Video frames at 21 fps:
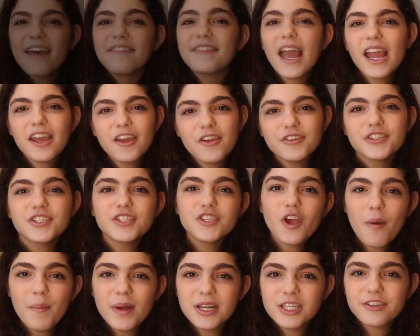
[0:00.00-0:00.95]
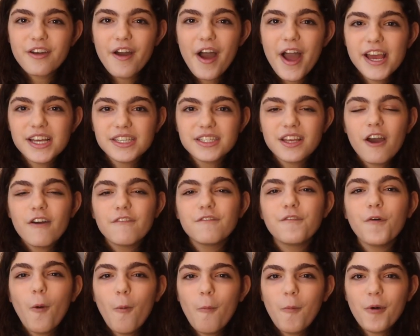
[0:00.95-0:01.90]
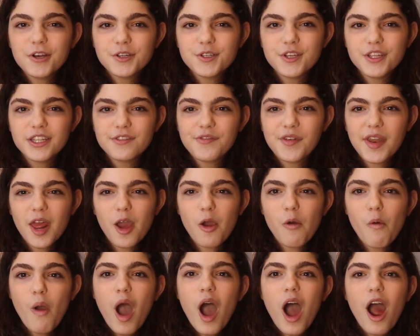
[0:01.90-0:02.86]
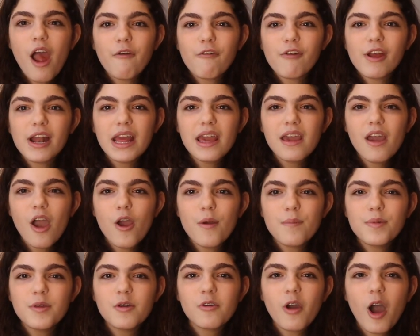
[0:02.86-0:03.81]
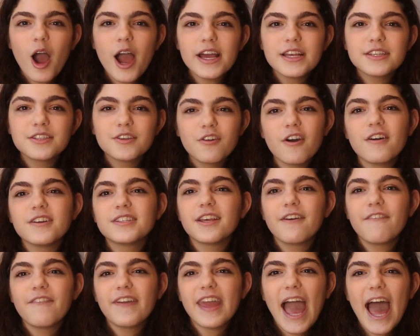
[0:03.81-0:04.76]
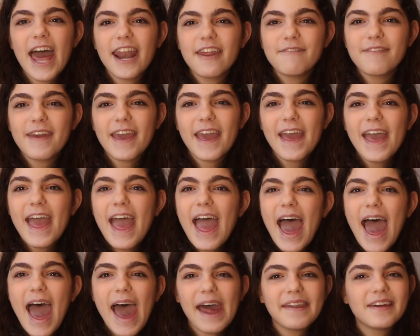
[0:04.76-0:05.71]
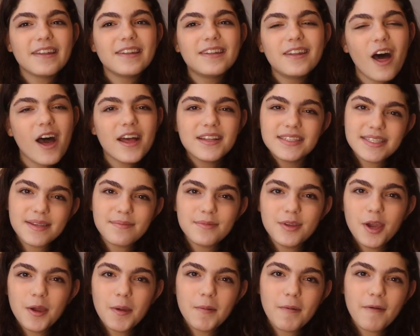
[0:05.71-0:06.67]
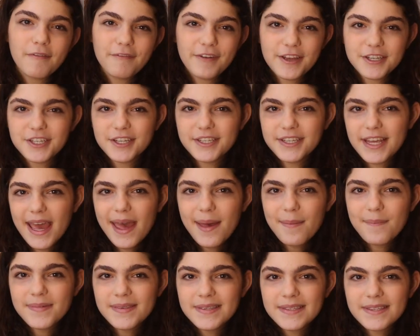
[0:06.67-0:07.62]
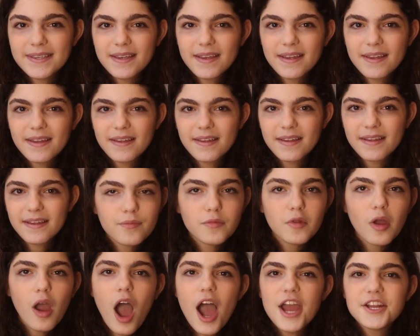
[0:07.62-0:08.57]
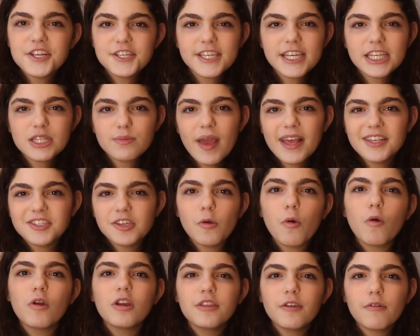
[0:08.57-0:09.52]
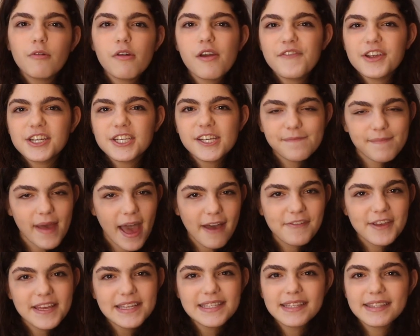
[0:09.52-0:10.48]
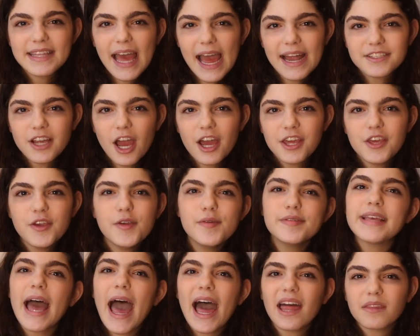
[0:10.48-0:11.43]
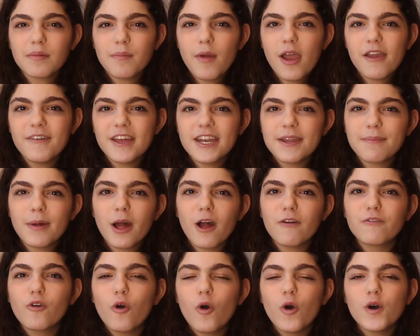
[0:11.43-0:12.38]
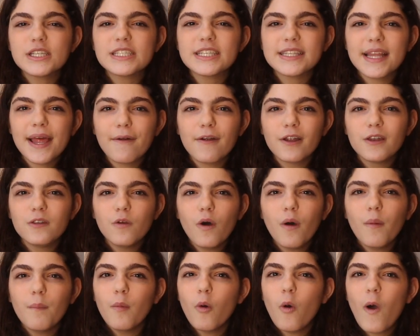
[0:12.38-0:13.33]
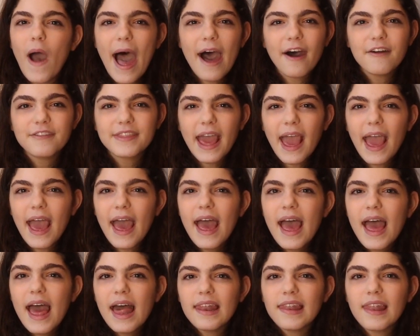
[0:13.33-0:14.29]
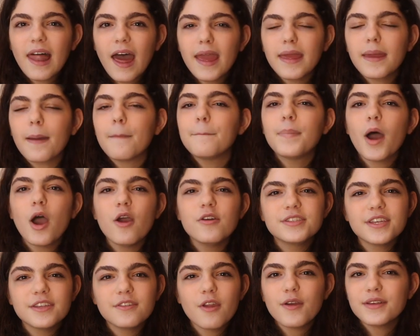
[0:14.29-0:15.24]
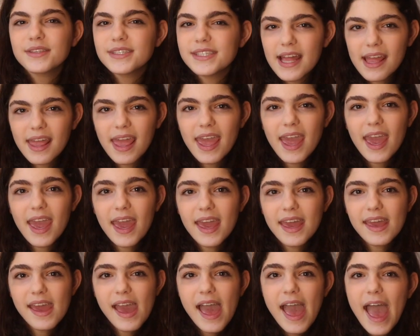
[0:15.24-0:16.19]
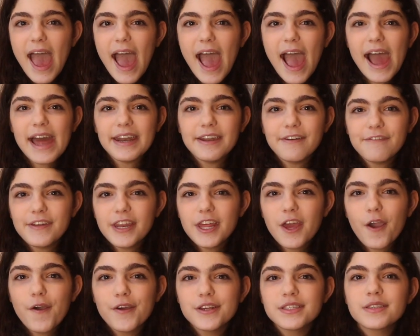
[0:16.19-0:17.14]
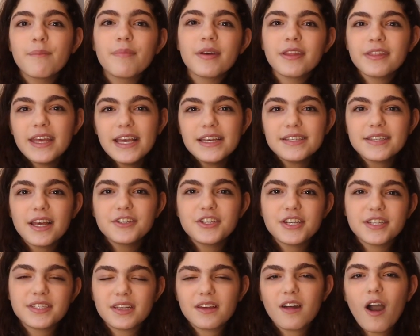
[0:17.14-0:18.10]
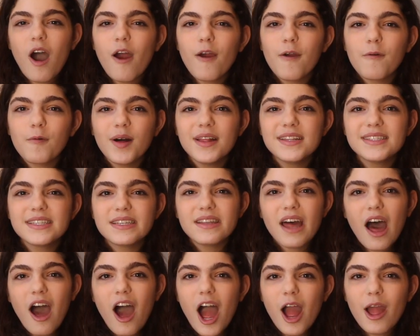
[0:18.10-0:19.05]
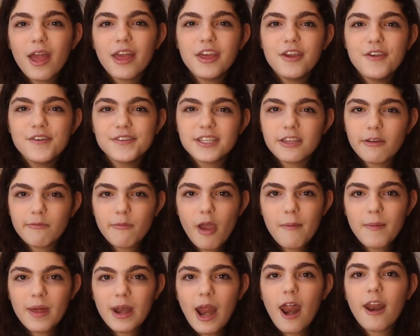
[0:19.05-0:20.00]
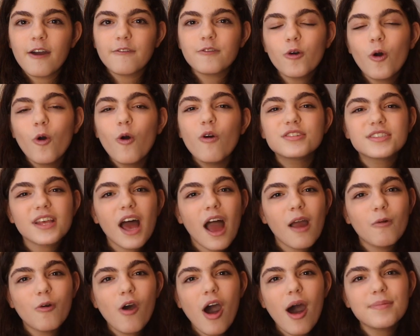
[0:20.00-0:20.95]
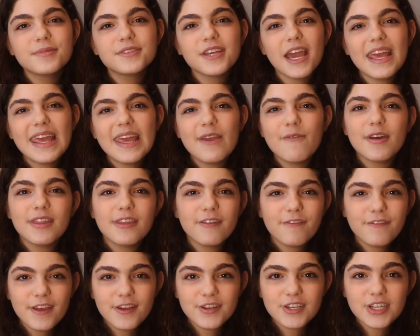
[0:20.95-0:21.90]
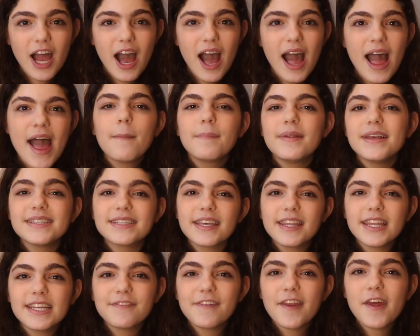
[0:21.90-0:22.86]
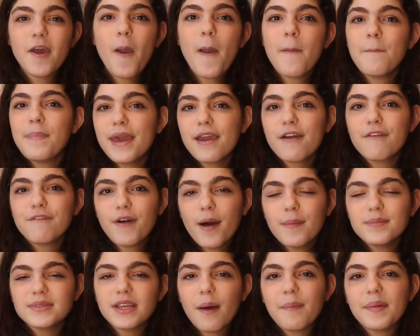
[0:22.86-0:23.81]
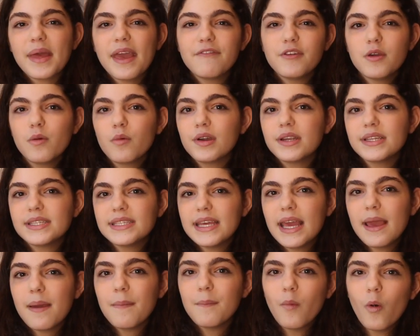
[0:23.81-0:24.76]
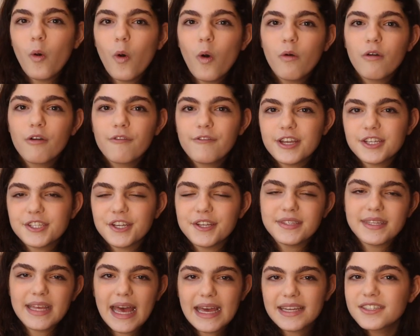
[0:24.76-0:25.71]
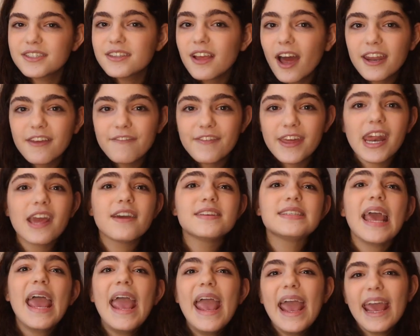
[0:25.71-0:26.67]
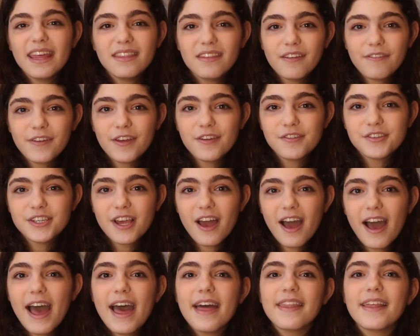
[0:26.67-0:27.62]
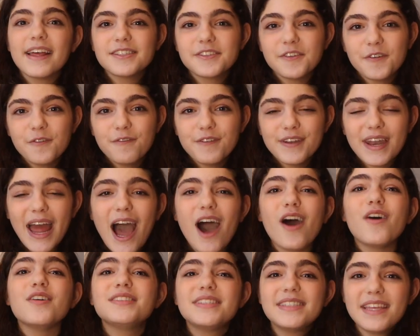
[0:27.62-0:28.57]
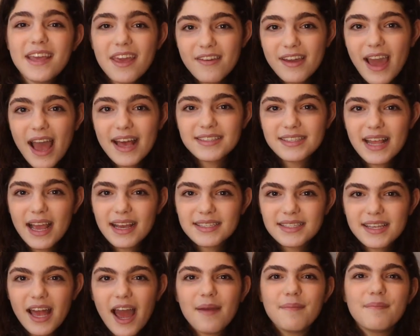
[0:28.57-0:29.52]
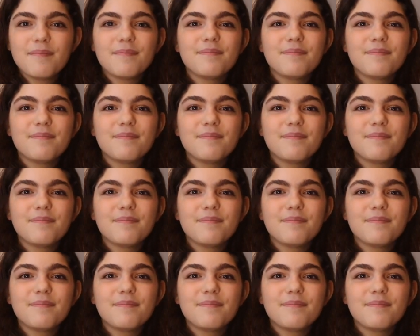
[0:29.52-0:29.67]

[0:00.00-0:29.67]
Thank you so much guys for watching this video. I really hope you guys got something out of it and learned some new revision tips. I just explained to you all of the revision methods that I use at the moment, but of course there are a lot more out there like post-it note sticking and videos, but these are just the current ones that I use in the moment, and of course I will update you in the future. Please give this video a big thumbs up if you want to see more revision/study videos in the future. That's all for now. See you guys next time.